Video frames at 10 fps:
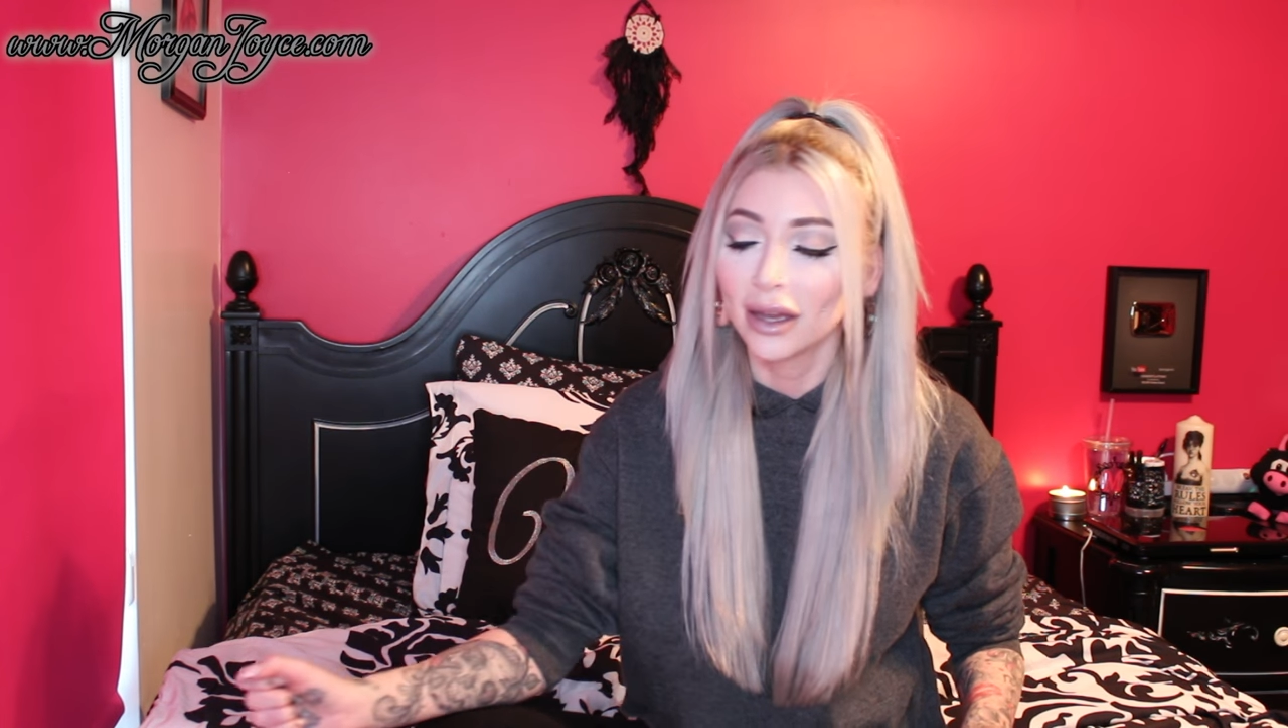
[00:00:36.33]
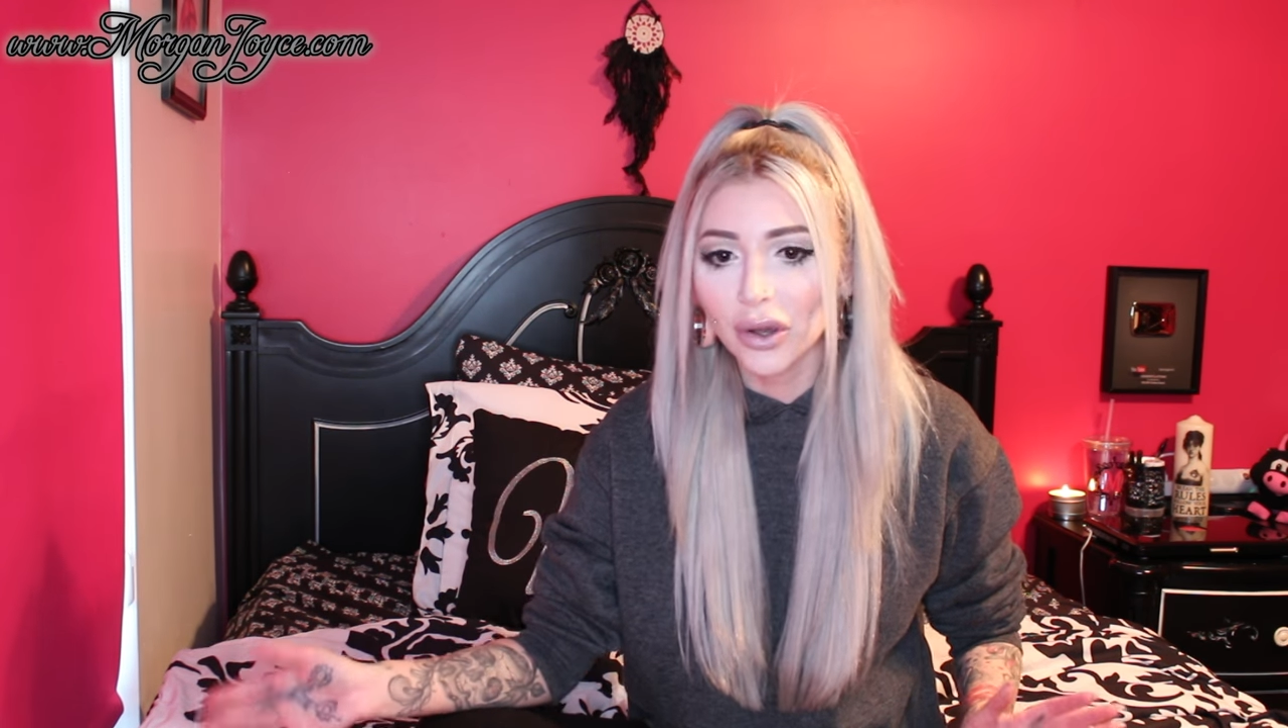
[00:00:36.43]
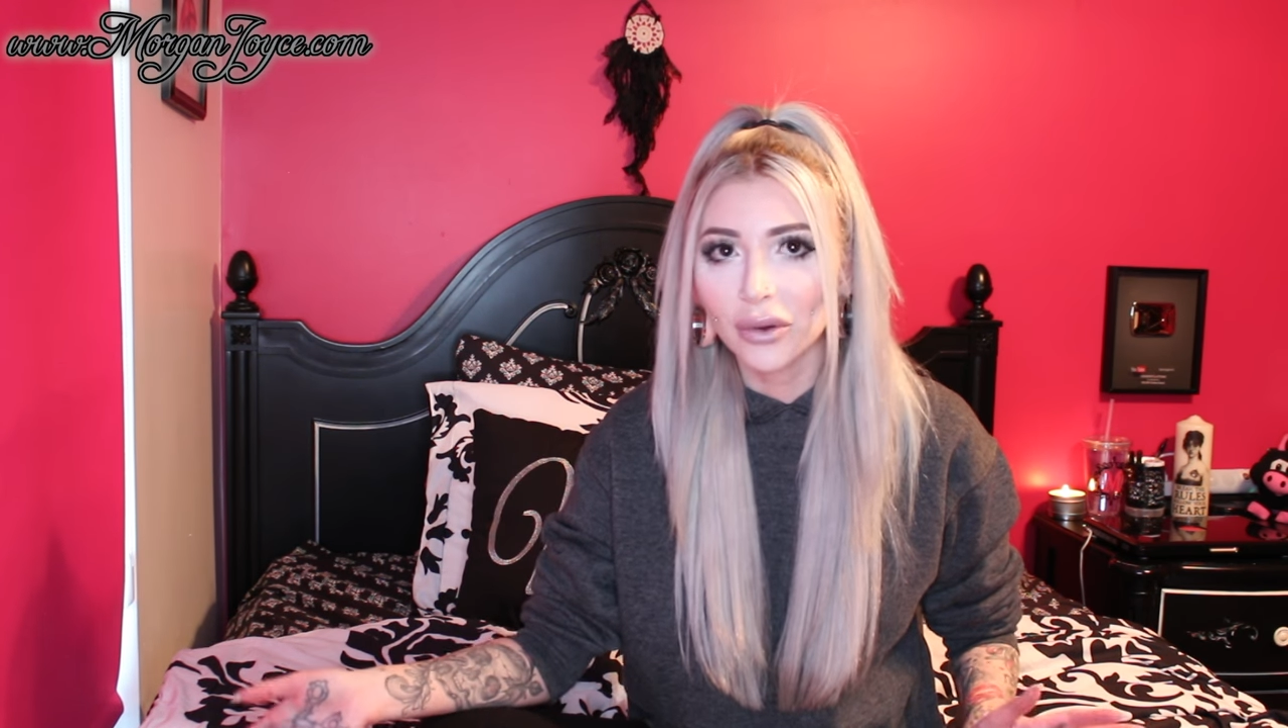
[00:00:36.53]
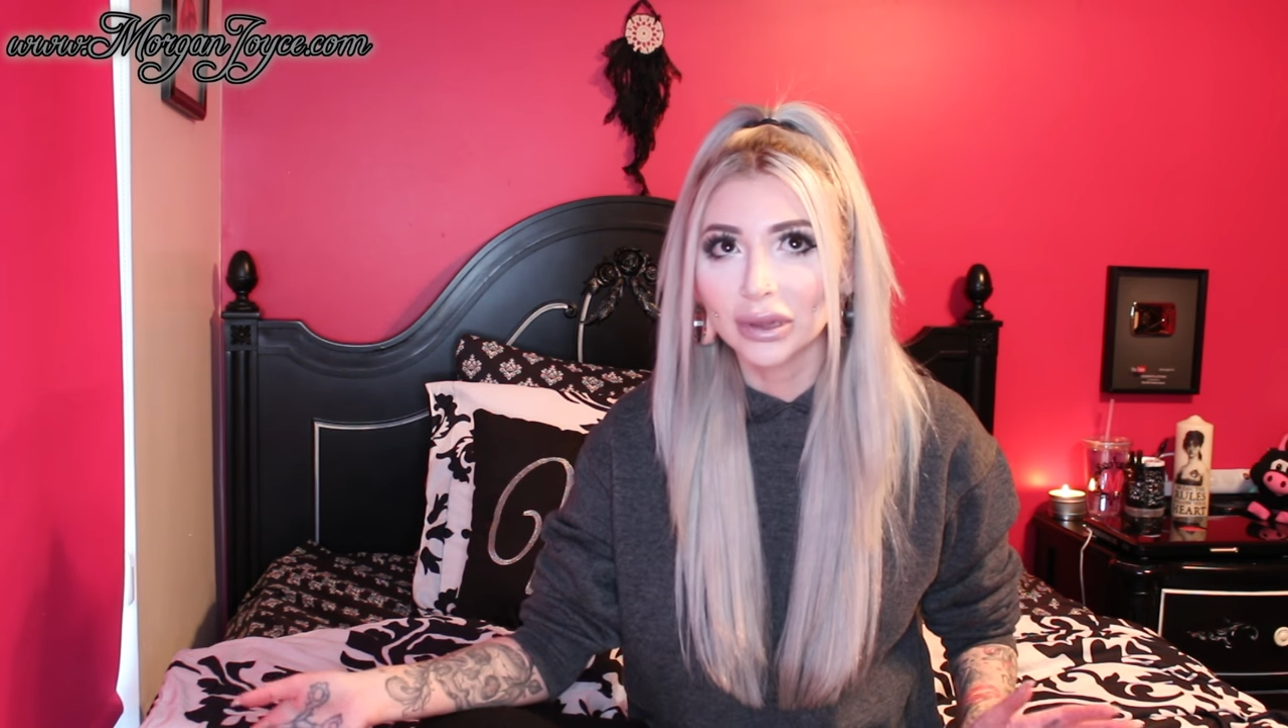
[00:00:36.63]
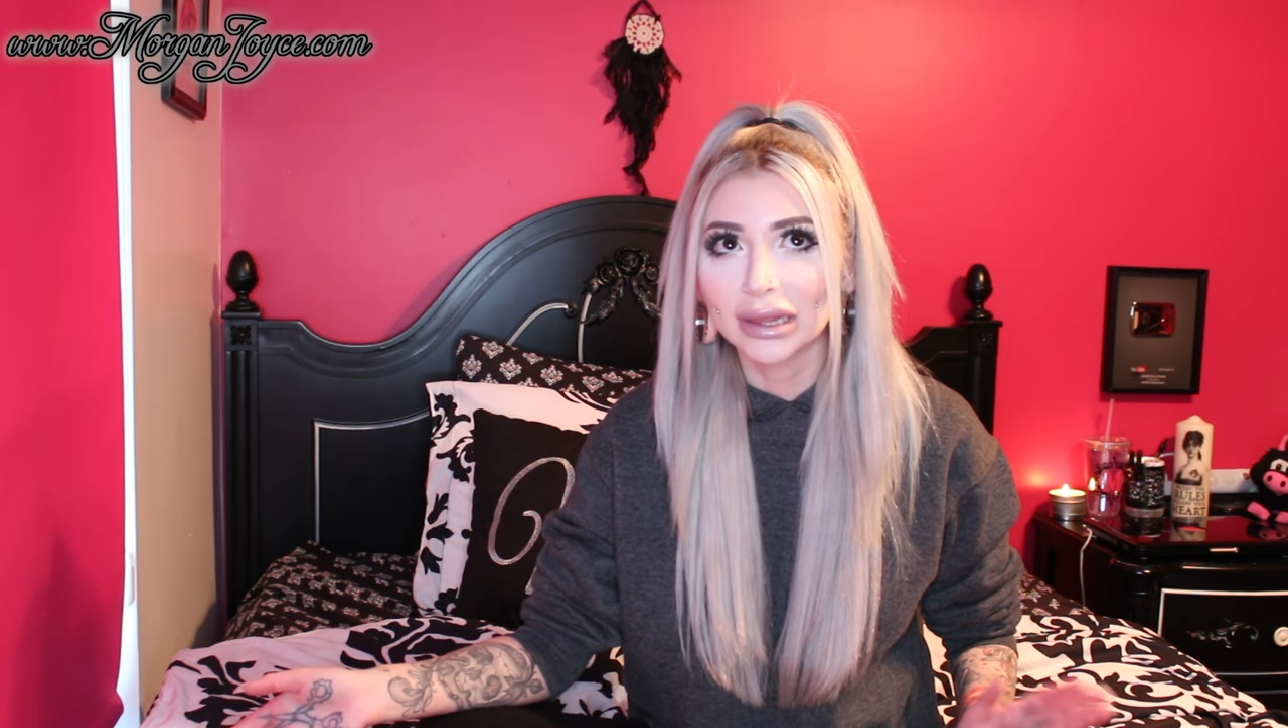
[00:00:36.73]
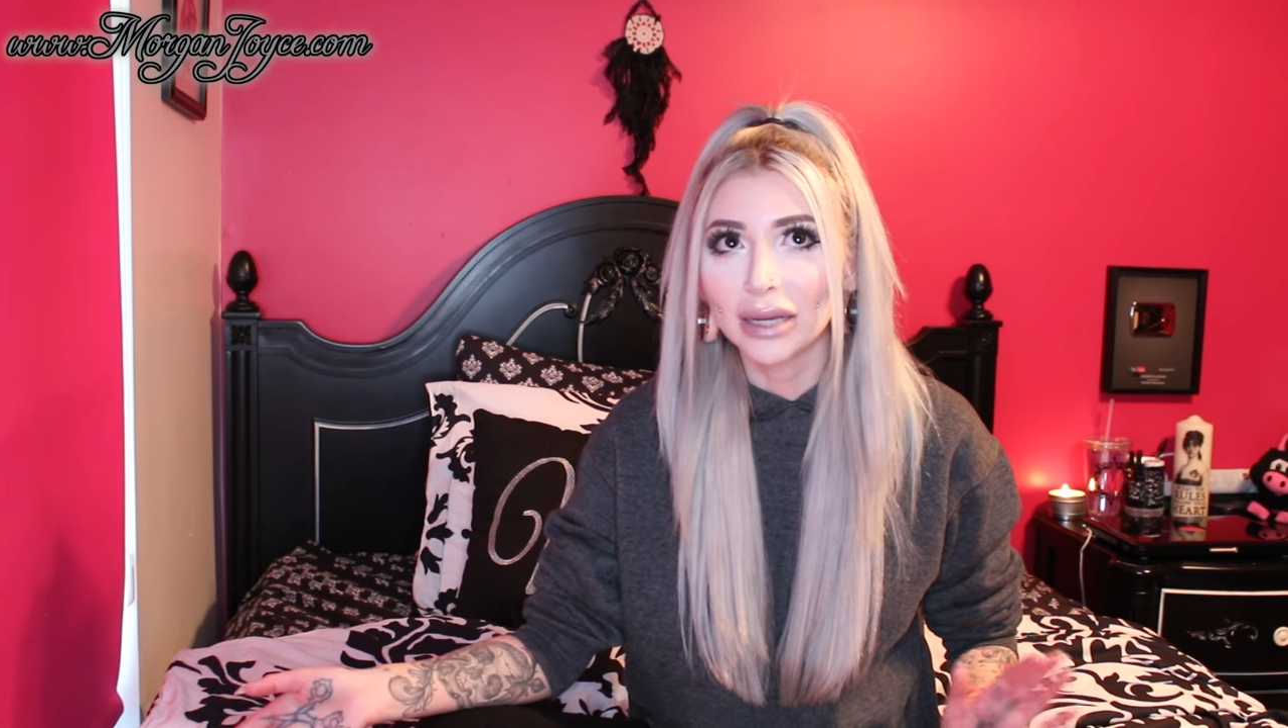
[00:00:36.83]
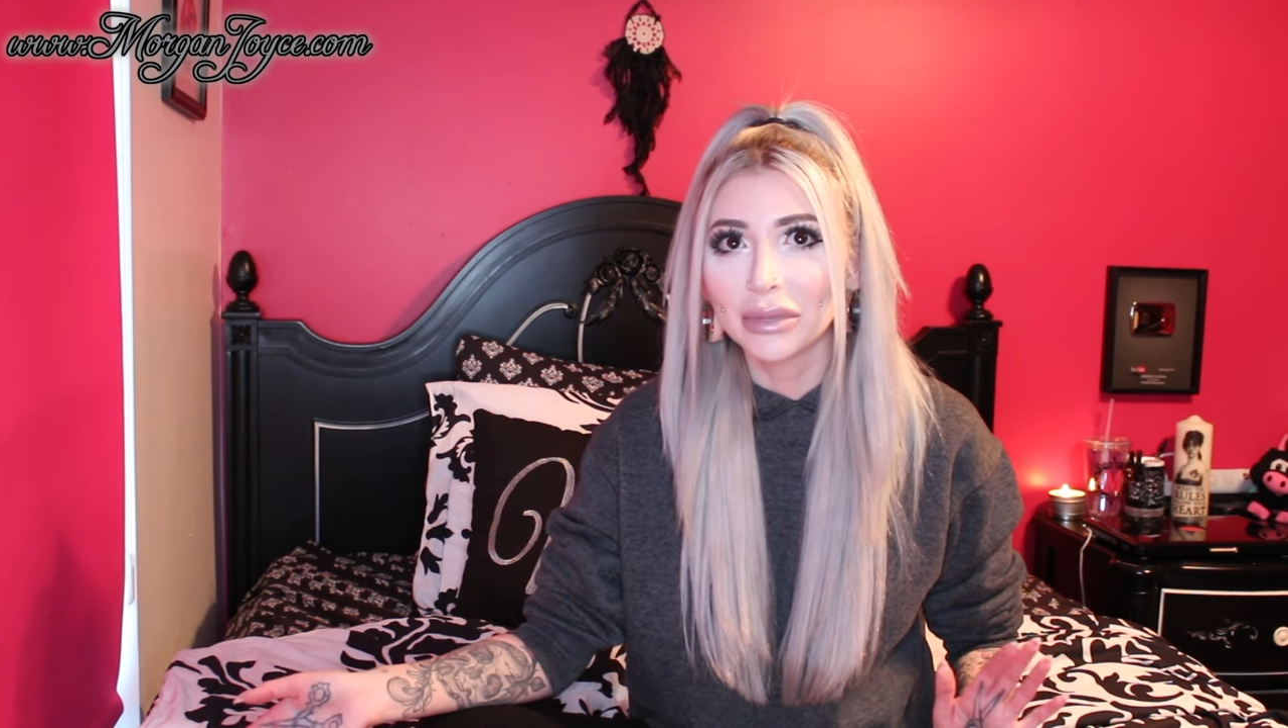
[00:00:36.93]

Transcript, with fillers: So let